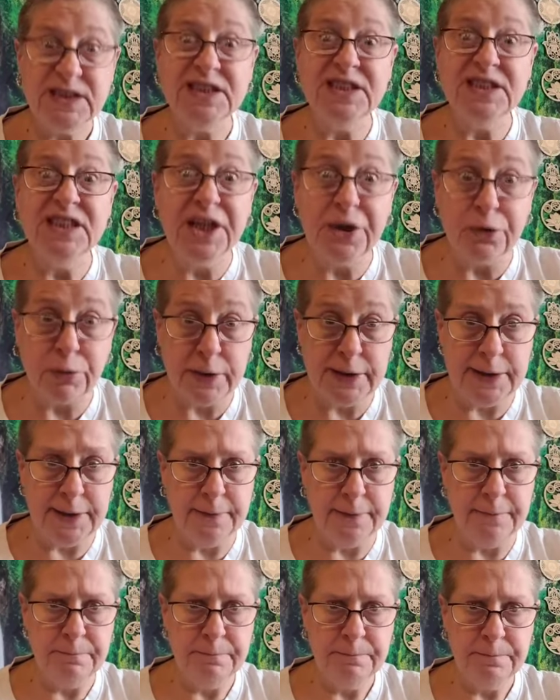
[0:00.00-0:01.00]

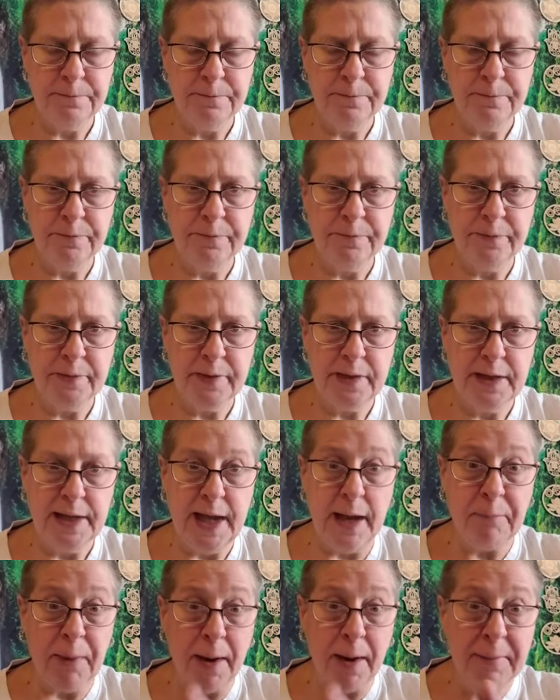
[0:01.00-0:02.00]
Literally.
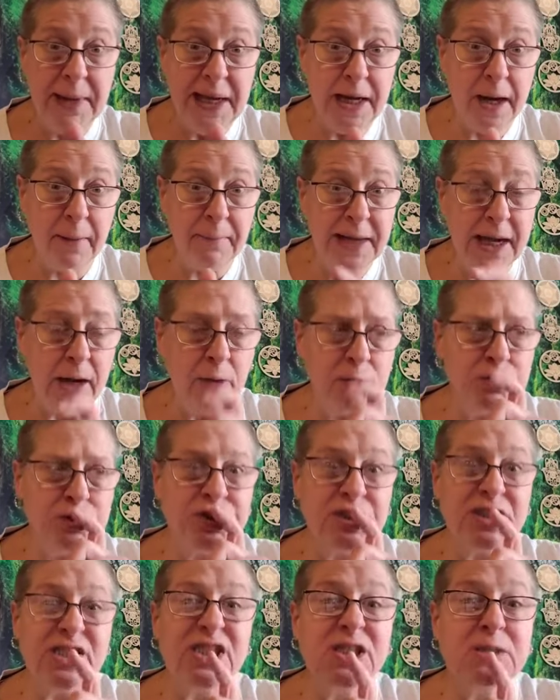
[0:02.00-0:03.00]
And by me coming out and
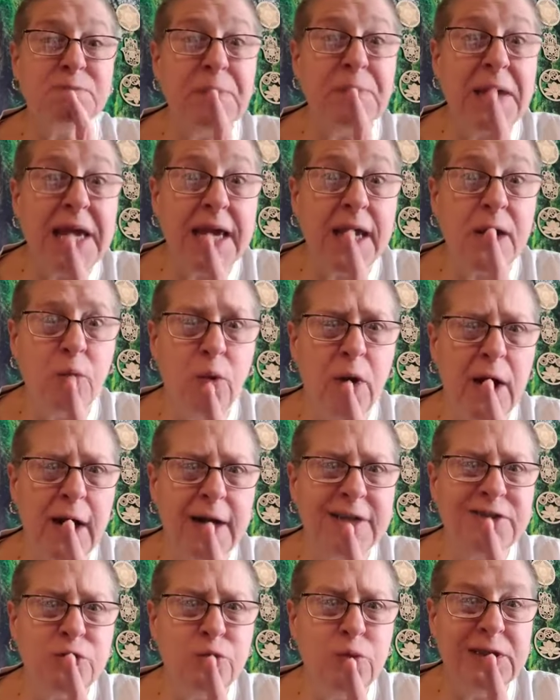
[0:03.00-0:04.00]
just speaking what
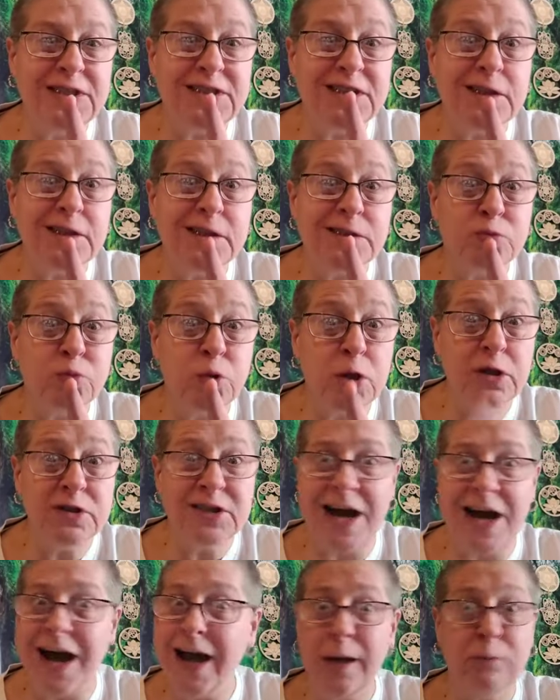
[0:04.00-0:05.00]
I do into this
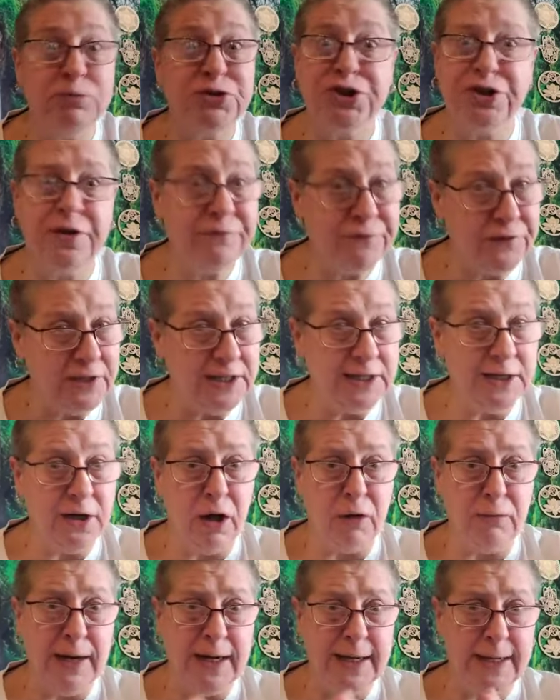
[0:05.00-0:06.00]
world, I am shifting it
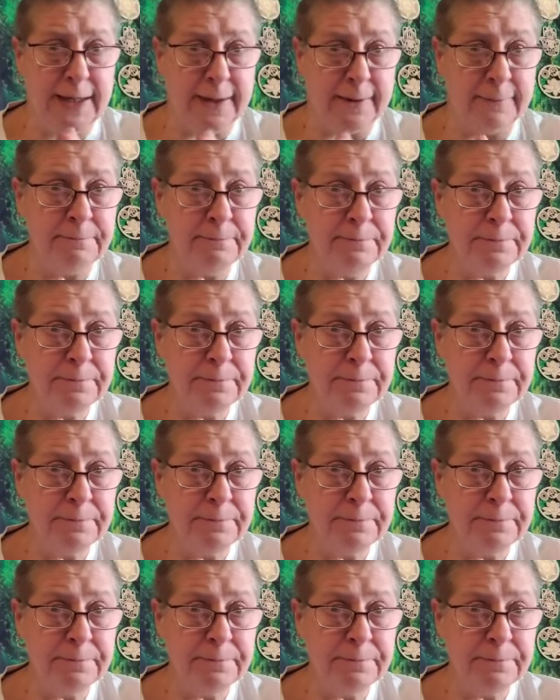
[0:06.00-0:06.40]
already.